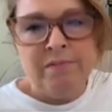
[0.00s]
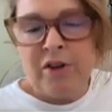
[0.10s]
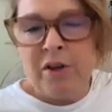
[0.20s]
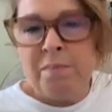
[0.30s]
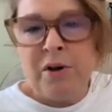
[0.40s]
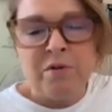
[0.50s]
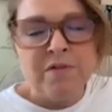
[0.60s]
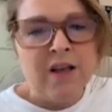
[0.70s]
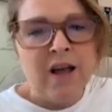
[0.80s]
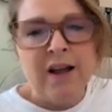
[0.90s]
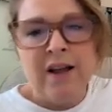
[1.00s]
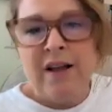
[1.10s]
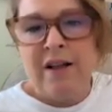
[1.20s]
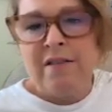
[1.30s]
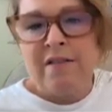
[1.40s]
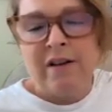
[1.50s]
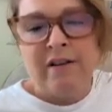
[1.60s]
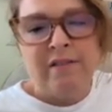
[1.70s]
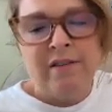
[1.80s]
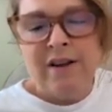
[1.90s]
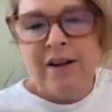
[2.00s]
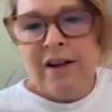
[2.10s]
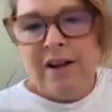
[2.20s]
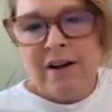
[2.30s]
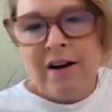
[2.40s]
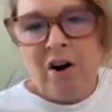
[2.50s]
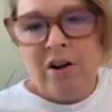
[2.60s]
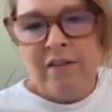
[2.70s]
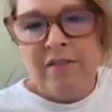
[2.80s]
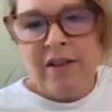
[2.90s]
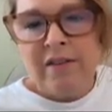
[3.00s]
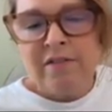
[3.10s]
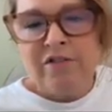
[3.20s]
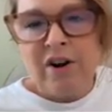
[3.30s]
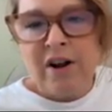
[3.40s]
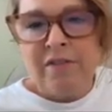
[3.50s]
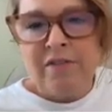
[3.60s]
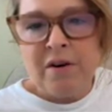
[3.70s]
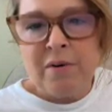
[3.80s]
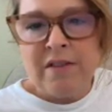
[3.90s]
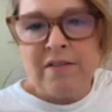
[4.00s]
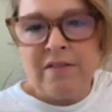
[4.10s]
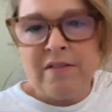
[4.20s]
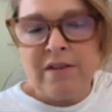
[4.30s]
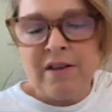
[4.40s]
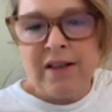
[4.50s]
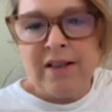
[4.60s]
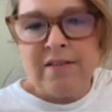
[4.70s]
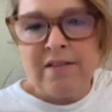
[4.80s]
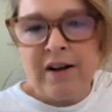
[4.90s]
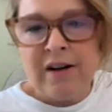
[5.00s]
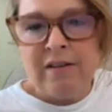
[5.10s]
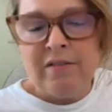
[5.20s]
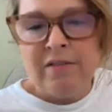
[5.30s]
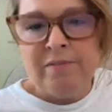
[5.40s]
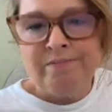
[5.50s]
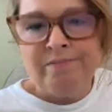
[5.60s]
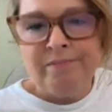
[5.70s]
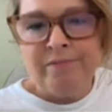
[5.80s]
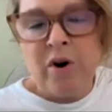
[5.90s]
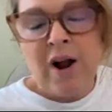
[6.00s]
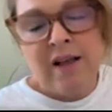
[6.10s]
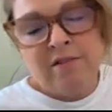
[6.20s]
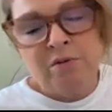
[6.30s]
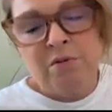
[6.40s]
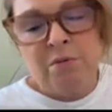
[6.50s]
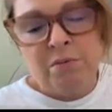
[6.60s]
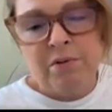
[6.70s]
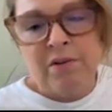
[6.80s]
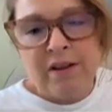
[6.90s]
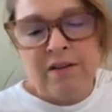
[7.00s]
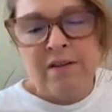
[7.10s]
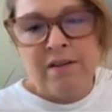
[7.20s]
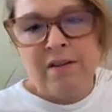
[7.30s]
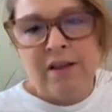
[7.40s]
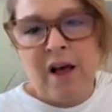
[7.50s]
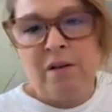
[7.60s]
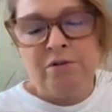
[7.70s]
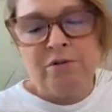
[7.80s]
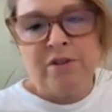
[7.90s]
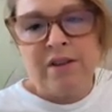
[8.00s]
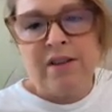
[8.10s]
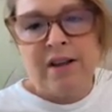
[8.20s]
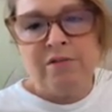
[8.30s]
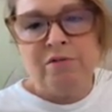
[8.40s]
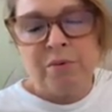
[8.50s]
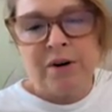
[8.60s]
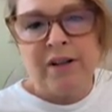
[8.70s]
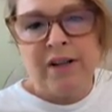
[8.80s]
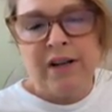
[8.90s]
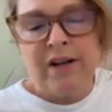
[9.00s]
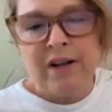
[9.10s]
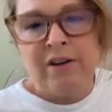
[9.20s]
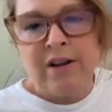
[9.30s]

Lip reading: computer science and all of this stuff. So it's for high school counselors, it is really a good